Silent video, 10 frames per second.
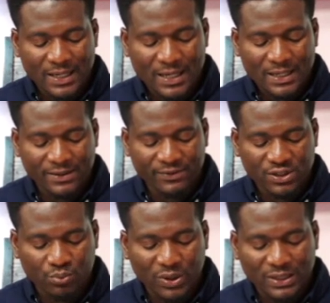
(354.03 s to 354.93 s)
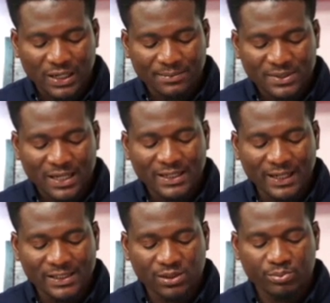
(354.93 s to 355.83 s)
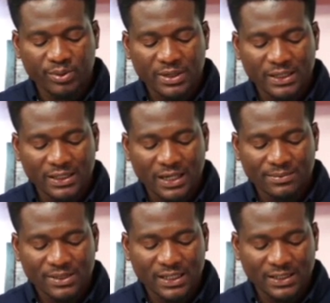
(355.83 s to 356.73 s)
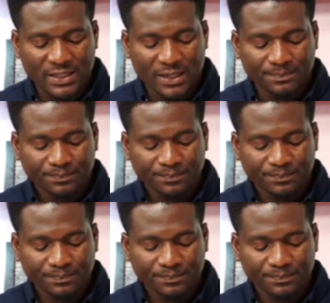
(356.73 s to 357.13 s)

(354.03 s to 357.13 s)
Division 1 clubs and 18 Premier League clubs each year.